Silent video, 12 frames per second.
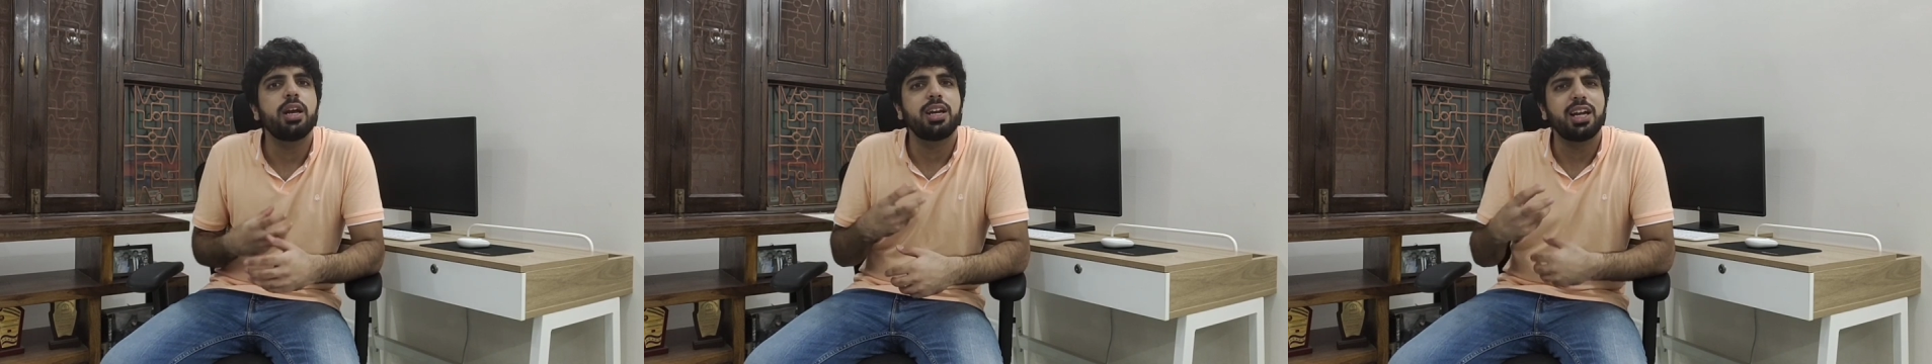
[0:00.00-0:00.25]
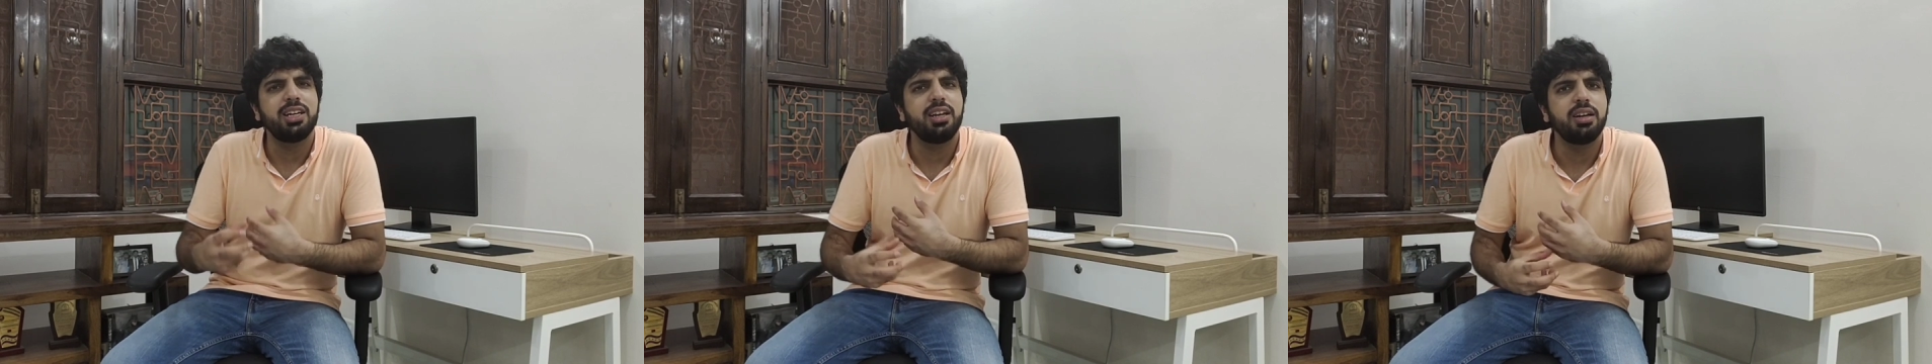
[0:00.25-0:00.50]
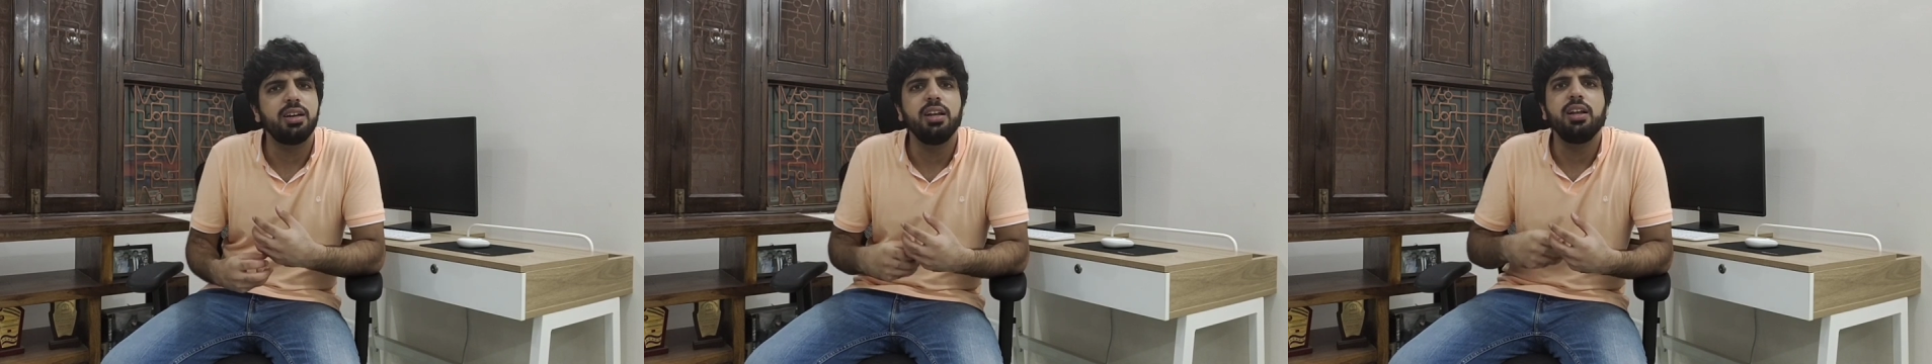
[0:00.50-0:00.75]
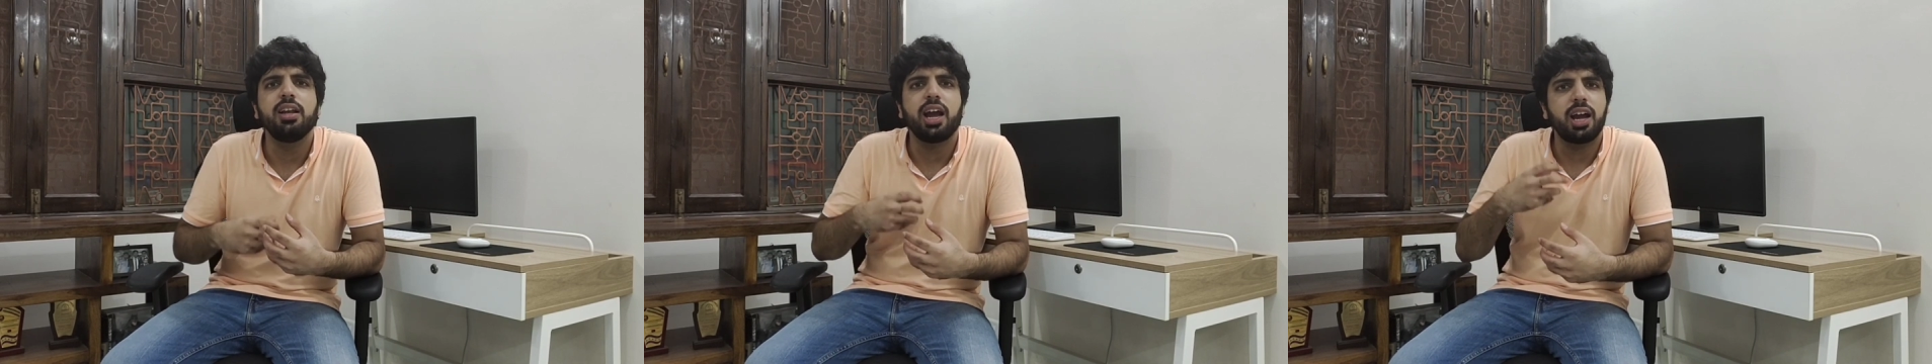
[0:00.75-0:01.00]

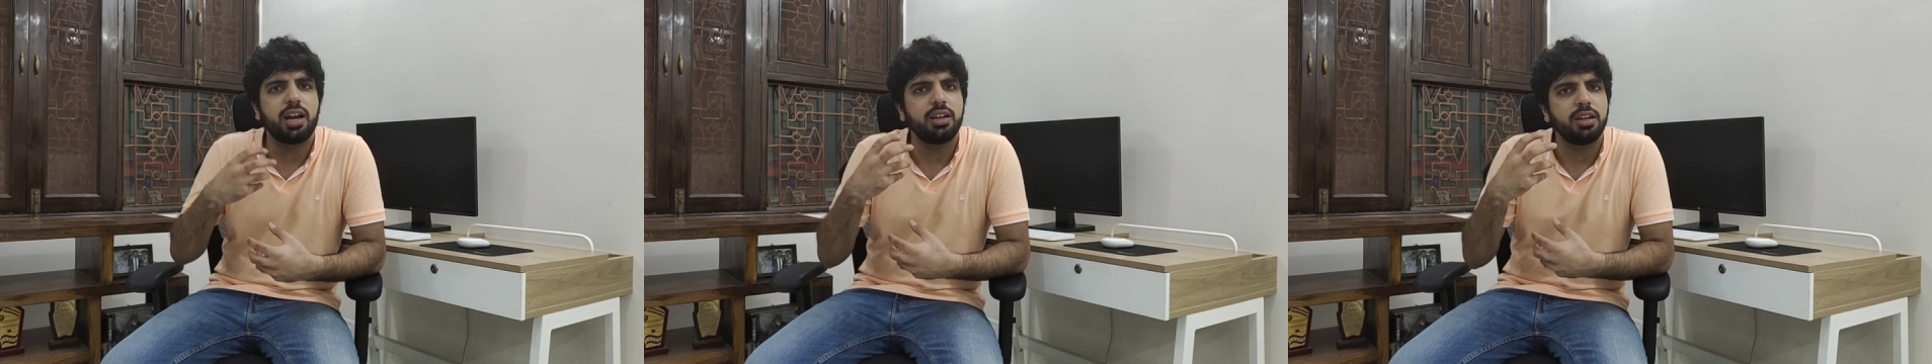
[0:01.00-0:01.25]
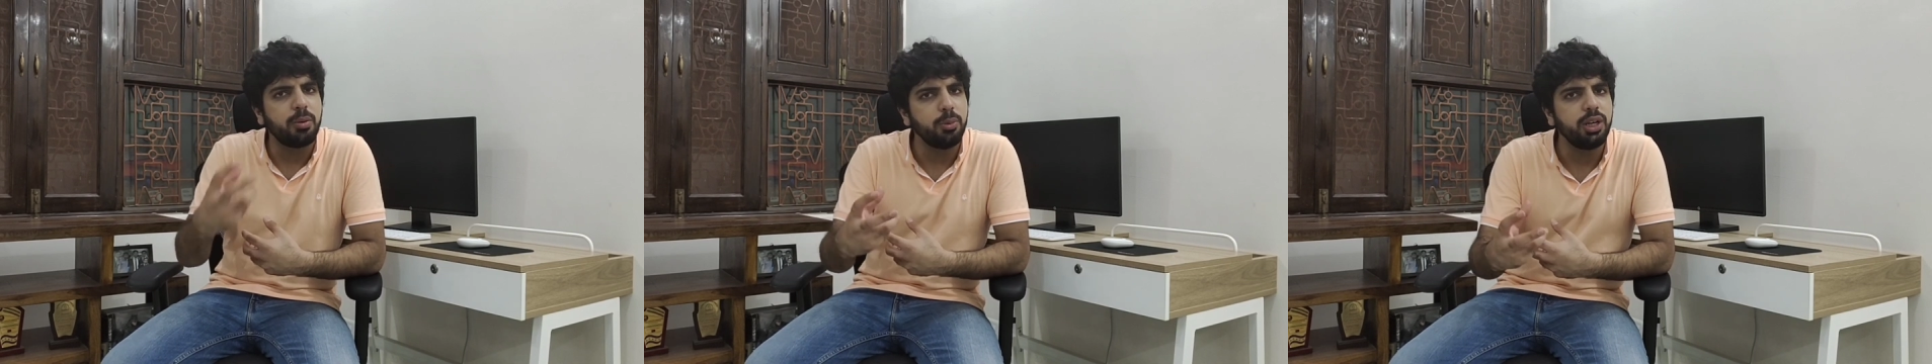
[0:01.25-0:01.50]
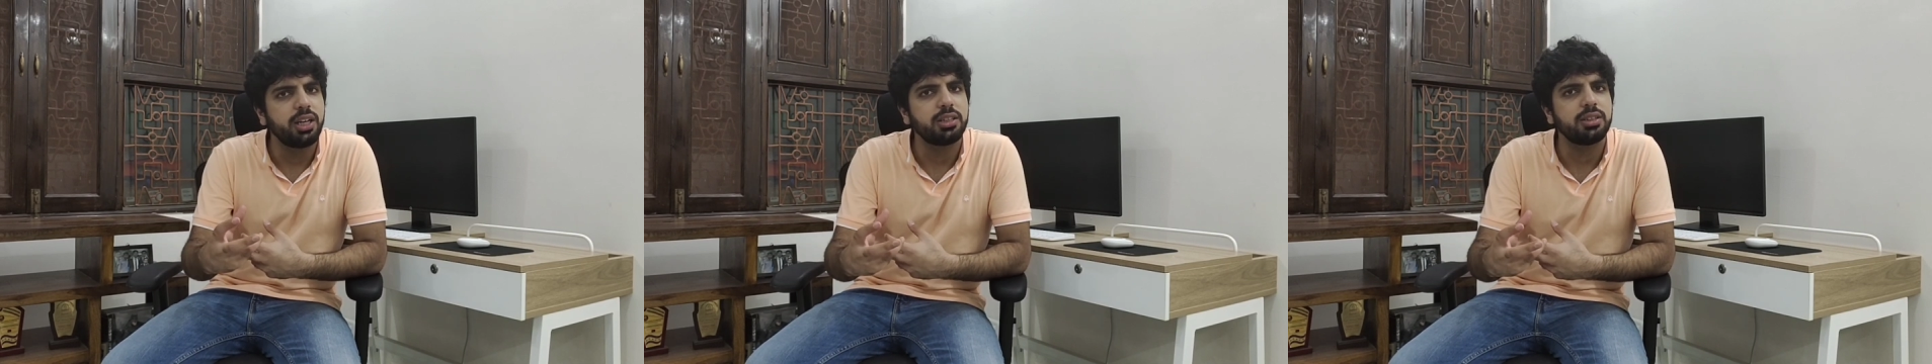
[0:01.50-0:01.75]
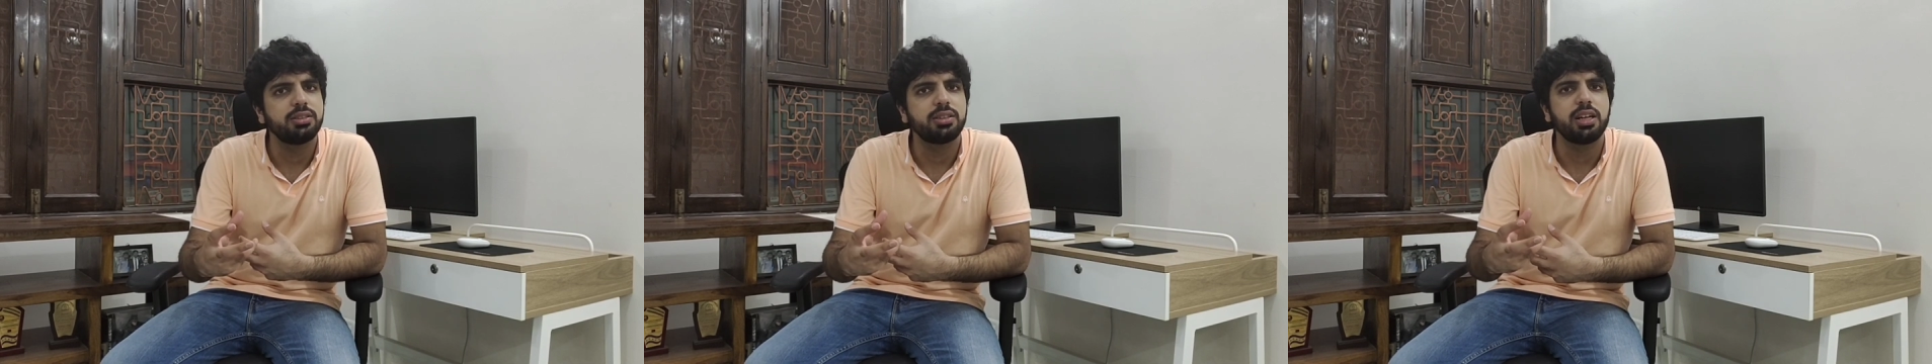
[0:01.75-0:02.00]
analytical and
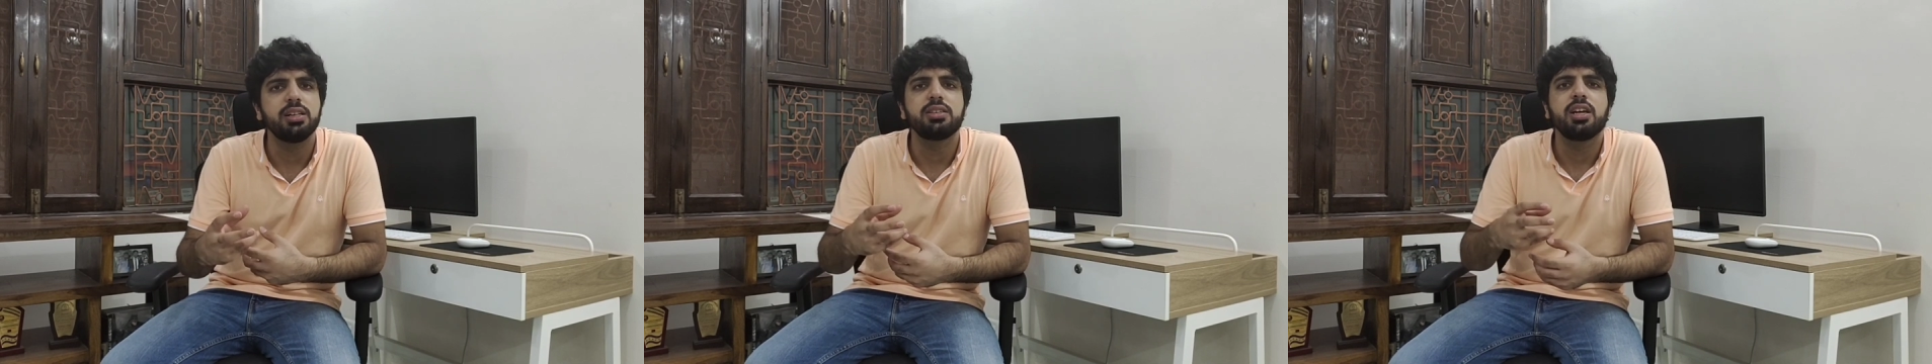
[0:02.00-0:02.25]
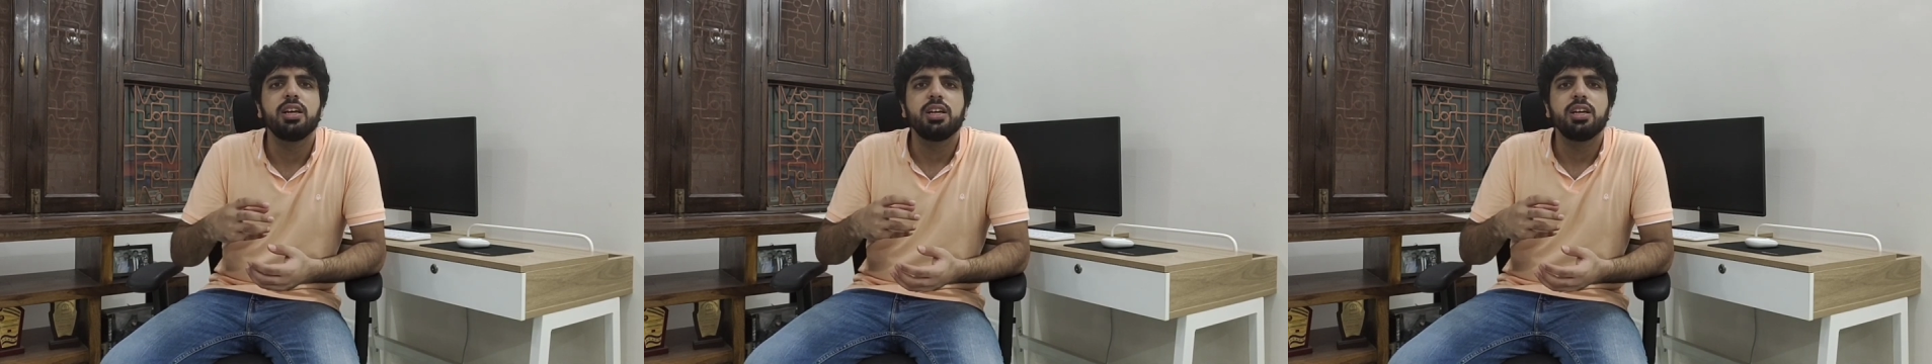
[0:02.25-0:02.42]
communication skills.